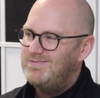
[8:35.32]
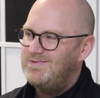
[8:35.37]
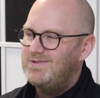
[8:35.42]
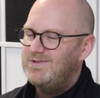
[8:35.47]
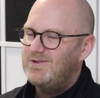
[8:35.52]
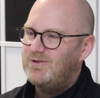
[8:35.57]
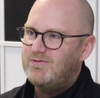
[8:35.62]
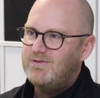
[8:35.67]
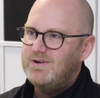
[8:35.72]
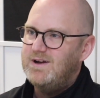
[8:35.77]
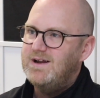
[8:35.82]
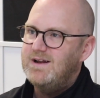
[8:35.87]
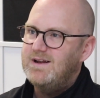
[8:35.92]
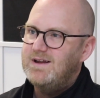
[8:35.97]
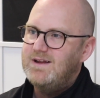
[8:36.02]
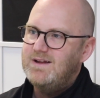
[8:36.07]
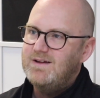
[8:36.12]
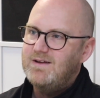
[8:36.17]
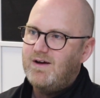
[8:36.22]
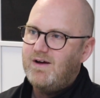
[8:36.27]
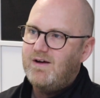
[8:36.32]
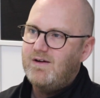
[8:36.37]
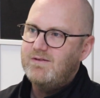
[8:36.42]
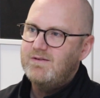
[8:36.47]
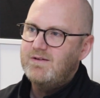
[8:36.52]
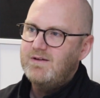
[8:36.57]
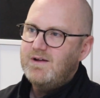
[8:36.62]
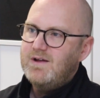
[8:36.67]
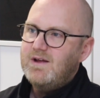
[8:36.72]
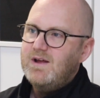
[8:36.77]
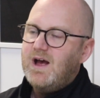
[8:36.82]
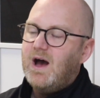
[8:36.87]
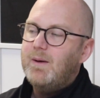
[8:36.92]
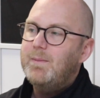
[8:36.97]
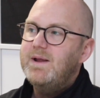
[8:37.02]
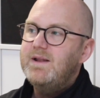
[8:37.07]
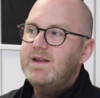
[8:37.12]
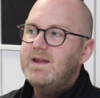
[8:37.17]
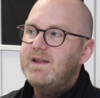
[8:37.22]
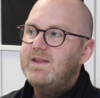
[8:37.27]
Not really, no. I
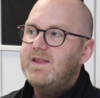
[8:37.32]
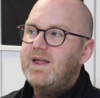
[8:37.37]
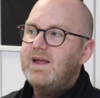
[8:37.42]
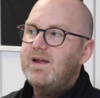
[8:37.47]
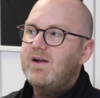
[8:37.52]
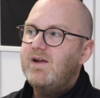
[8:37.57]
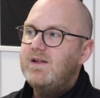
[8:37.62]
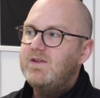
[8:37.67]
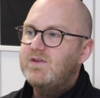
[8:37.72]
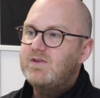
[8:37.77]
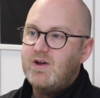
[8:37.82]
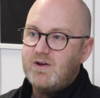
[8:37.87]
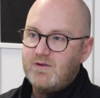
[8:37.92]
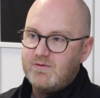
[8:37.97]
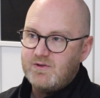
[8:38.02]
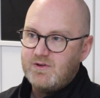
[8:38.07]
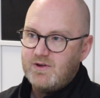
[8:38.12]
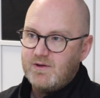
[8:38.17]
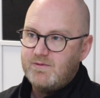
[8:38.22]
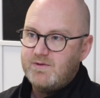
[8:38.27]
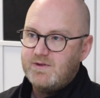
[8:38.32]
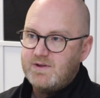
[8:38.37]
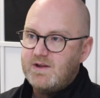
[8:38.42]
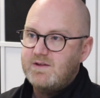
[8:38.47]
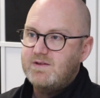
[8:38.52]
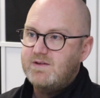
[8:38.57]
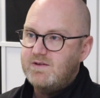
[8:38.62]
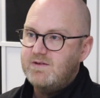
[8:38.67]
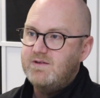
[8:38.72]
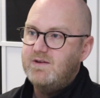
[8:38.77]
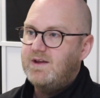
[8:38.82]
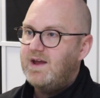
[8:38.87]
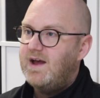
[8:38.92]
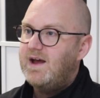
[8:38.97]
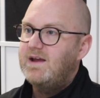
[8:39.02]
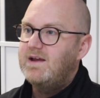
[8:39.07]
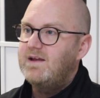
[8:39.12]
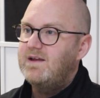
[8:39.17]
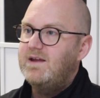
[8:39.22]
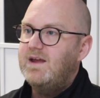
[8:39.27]
mean, they in certain circumstances you
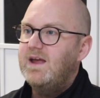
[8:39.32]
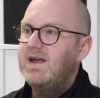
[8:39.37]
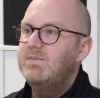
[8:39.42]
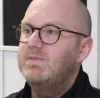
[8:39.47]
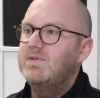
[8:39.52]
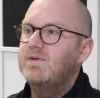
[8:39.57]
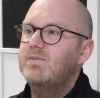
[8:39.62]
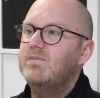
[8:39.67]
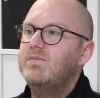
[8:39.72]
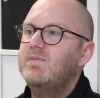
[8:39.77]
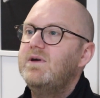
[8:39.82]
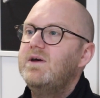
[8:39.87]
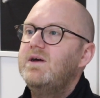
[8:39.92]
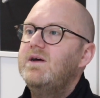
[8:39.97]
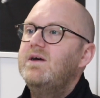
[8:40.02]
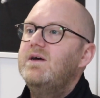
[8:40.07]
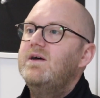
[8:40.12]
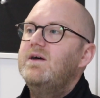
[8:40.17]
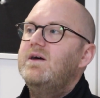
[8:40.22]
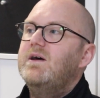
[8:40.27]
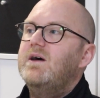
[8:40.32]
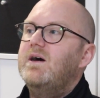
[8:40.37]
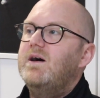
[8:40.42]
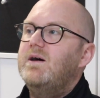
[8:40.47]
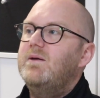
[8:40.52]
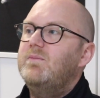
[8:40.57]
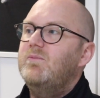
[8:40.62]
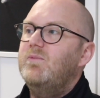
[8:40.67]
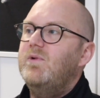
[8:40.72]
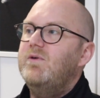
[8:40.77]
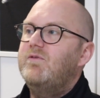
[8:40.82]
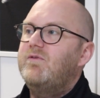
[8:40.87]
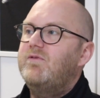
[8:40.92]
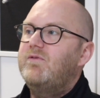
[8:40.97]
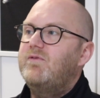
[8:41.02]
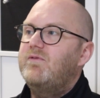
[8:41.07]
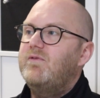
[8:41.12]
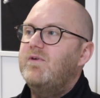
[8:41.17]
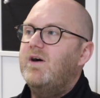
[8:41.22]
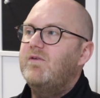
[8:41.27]
can keep them
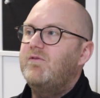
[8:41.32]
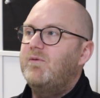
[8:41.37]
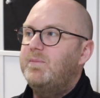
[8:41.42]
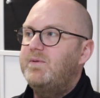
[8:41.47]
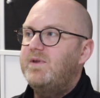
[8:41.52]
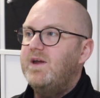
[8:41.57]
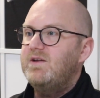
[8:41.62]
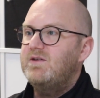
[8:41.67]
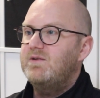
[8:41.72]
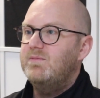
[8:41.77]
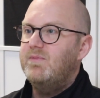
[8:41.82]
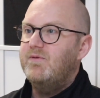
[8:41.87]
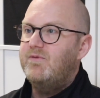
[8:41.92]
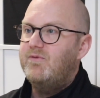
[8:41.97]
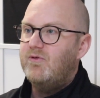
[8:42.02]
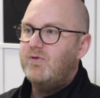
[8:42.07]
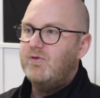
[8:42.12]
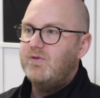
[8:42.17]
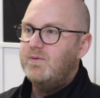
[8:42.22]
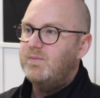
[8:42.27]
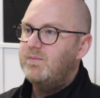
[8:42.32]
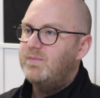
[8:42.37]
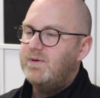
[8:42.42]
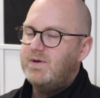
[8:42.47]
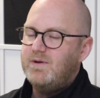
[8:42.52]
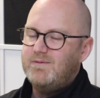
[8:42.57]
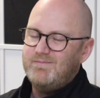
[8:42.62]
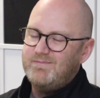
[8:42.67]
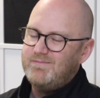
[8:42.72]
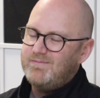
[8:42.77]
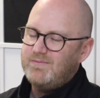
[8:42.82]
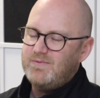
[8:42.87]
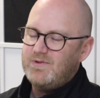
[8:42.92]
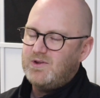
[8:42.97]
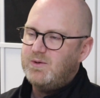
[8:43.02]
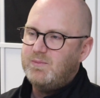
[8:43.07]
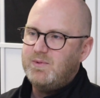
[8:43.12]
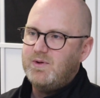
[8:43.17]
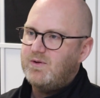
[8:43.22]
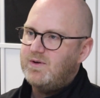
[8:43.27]
with other protection before them, but
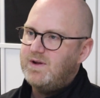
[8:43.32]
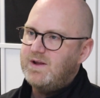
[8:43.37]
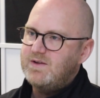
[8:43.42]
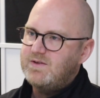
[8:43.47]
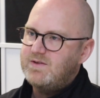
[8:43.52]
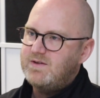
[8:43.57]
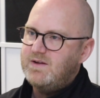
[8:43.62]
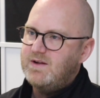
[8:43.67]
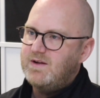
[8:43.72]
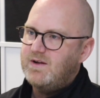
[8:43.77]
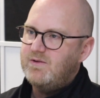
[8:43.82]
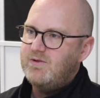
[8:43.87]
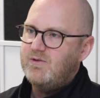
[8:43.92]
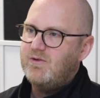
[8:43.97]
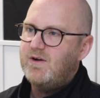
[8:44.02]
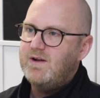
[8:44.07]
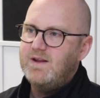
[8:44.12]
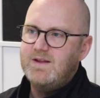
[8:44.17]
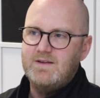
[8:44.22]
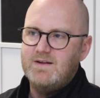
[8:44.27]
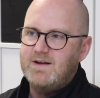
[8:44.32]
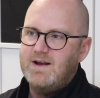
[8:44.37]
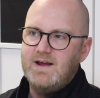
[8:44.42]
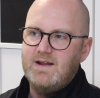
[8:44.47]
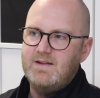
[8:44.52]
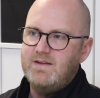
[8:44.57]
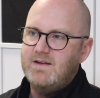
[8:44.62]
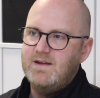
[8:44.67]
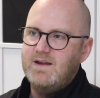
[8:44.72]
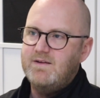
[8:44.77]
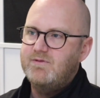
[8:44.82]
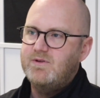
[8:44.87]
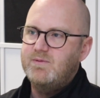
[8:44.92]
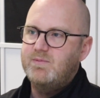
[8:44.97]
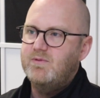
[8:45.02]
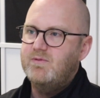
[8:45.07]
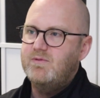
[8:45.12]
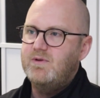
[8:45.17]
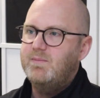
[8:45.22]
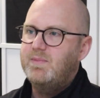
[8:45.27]
to be honest, you're only delaying the
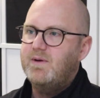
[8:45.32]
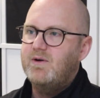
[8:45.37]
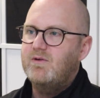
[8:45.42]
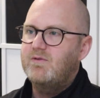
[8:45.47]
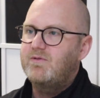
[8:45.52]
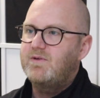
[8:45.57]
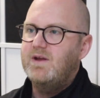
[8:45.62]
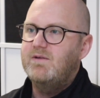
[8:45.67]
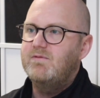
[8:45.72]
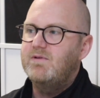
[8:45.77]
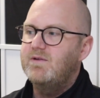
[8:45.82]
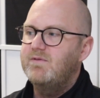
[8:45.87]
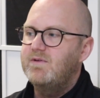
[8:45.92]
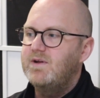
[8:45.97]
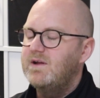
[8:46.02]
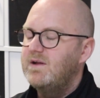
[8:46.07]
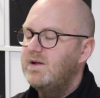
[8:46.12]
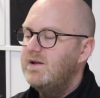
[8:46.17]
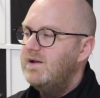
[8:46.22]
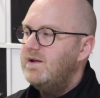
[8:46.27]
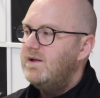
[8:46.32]
inevitable. You're better off getting rid of it.